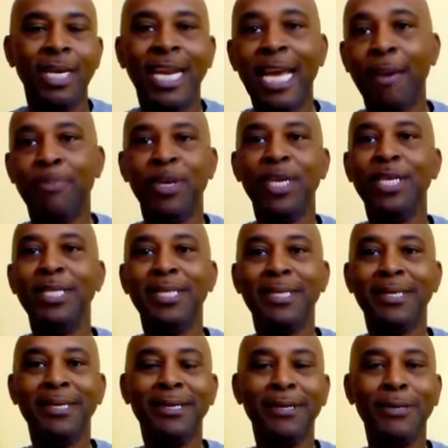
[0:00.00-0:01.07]

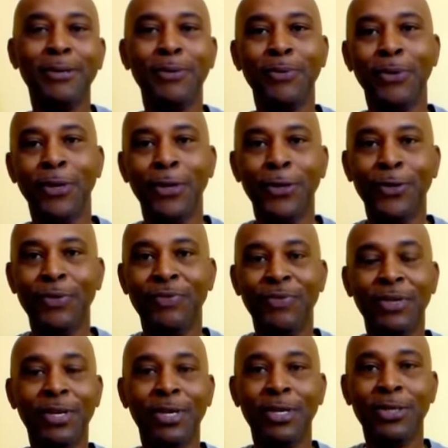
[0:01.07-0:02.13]
nappies where you
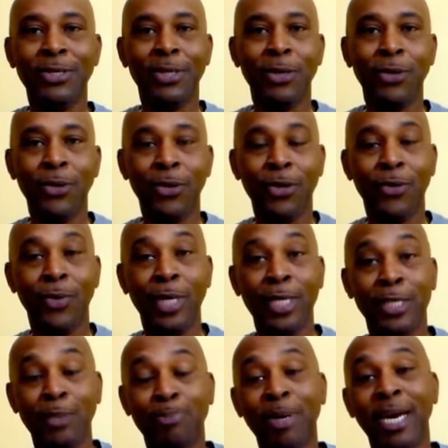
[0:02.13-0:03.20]
feel as though you're
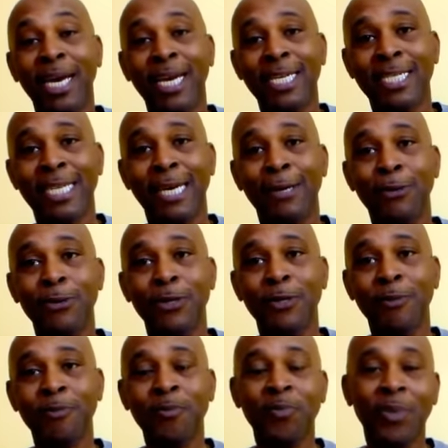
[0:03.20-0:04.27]
going to pass
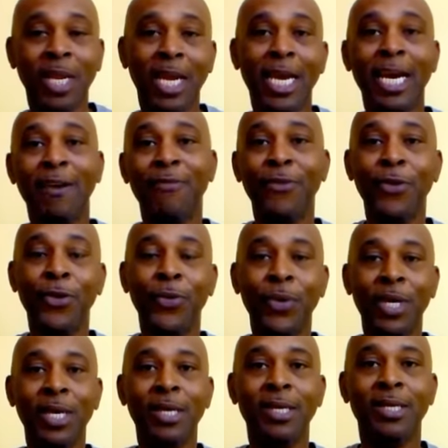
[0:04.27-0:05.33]
out after you
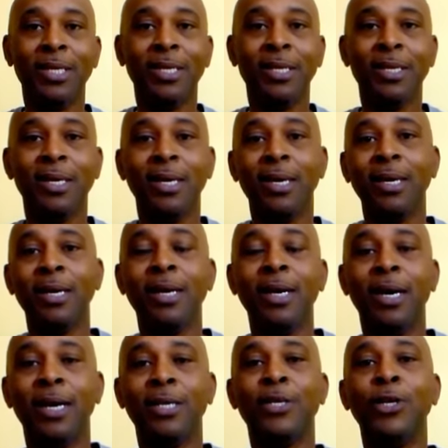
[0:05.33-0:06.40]
eat.
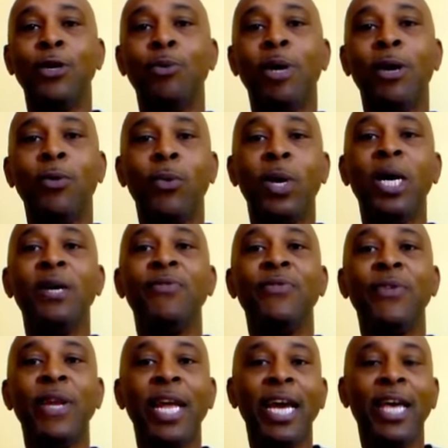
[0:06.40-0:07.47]
I tell my
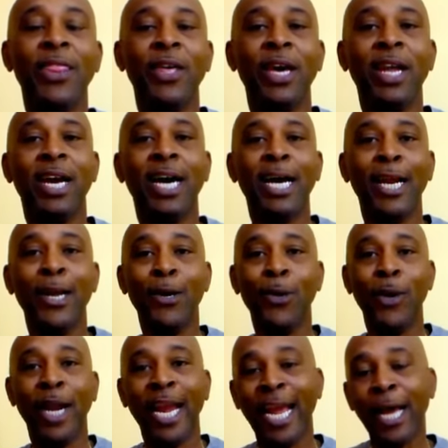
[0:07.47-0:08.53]
wife Nat that I
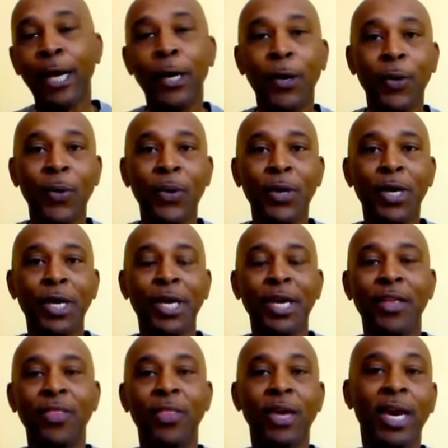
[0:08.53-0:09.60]
know now
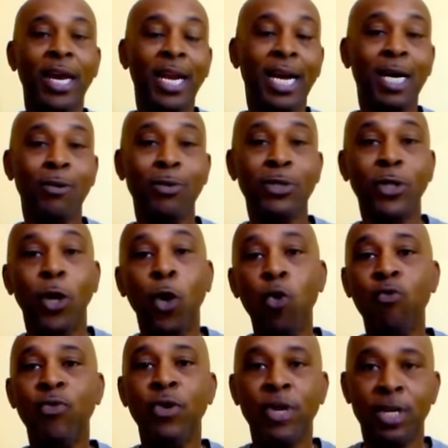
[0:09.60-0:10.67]
that I was
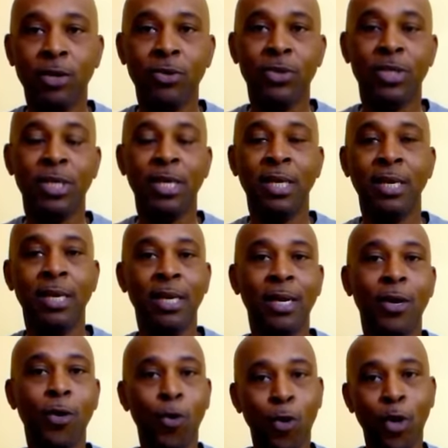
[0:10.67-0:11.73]
overdosing
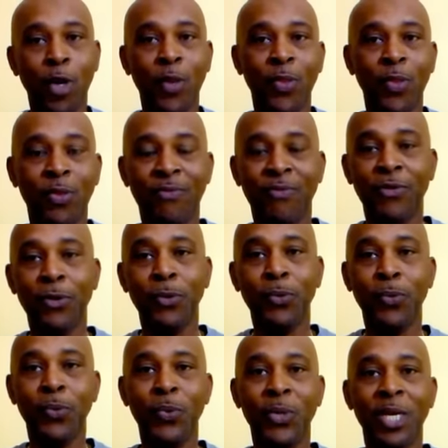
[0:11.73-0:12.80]
on the
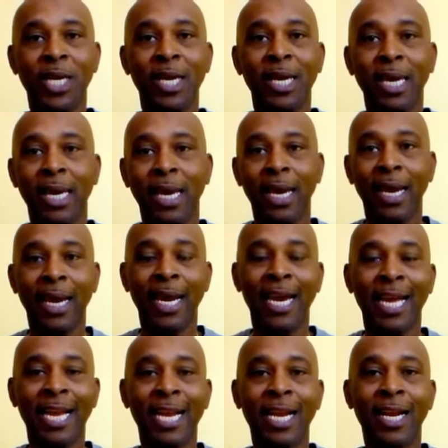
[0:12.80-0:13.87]
food
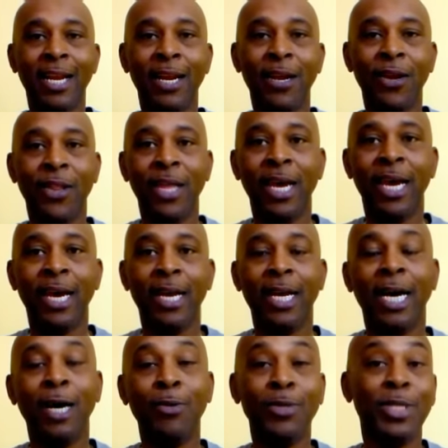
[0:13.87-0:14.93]
and
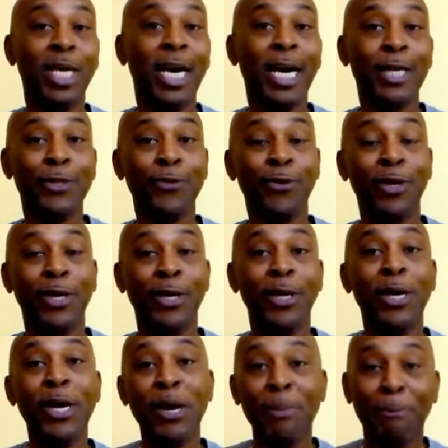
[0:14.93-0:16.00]
that I was actually